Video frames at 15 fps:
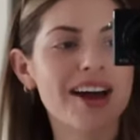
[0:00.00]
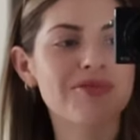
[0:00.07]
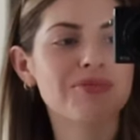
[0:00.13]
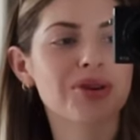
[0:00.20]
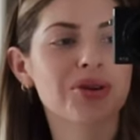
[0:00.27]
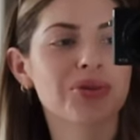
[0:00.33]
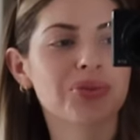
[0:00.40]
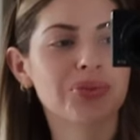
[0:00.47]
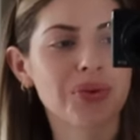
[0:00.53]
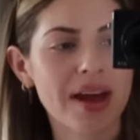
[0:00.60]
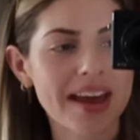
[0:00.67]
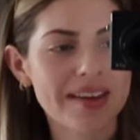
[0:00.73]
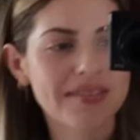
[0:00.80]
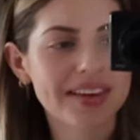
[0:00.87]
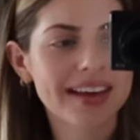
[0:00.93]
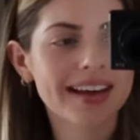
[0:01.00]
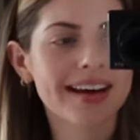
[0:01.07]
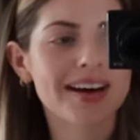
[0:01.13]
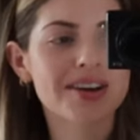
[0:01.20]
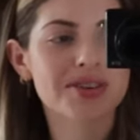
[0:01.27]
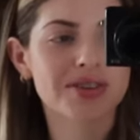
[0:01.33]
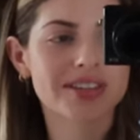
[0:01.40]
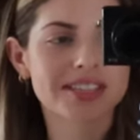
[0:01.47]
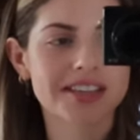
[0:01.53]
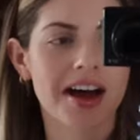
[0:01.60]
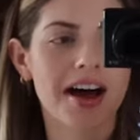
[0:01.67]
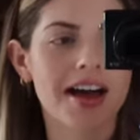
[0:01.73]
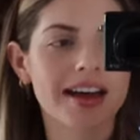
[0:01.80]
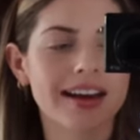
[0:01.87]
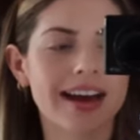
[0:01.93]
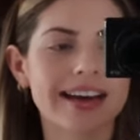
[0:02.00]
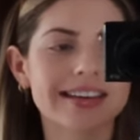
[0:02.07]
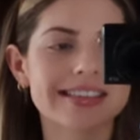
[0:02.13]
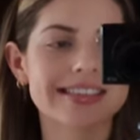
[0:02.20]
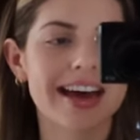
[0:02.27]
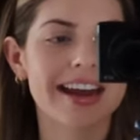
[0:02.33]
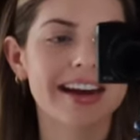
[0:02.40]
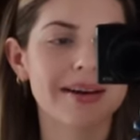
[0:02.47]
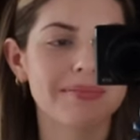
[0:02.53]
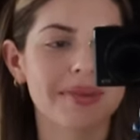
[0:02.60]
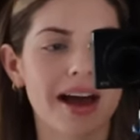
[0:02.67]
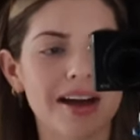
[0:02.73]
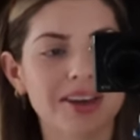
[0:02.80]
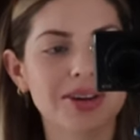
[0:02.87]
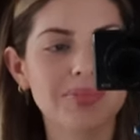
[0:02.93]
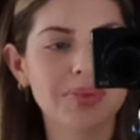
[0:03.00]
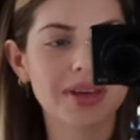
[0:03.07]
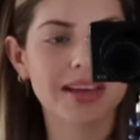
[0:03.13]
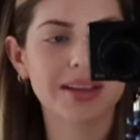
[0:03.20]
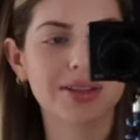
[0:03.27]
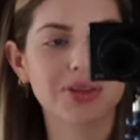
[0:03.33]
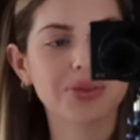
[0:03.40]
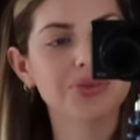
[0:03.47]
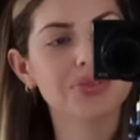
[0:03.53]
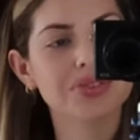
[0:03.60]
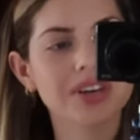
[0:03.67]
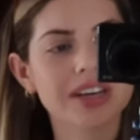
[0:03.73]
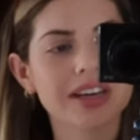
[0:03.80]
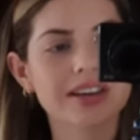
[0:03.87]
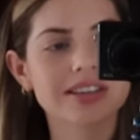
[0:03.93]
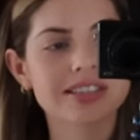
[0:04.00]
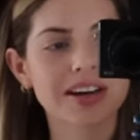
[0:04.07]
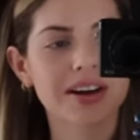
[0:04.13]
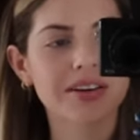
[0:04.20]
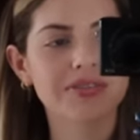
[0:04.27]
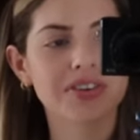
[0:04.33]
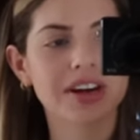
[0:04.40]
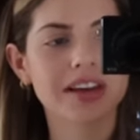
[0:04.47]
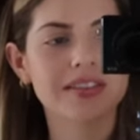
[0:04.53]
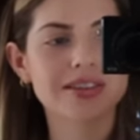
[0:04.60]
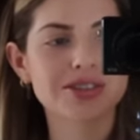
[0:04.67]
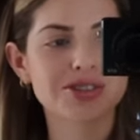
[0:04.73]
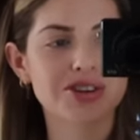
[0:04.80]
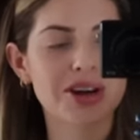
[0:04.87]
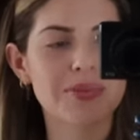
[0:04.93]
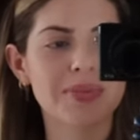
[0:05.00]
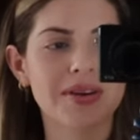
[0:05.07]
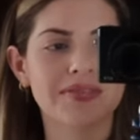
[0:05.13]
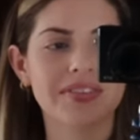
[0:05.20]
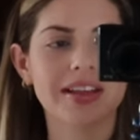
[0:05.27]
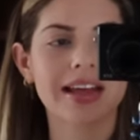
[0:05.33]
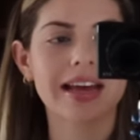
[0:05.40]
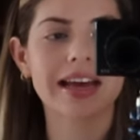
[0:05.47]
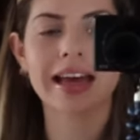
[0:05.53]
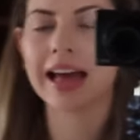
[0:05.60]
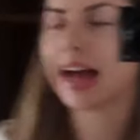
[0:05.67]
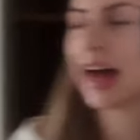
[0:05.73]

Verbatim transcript: I am craving a croissant. I decided I'm not gonna be gluten-free or dairy-free on this trip. I feel like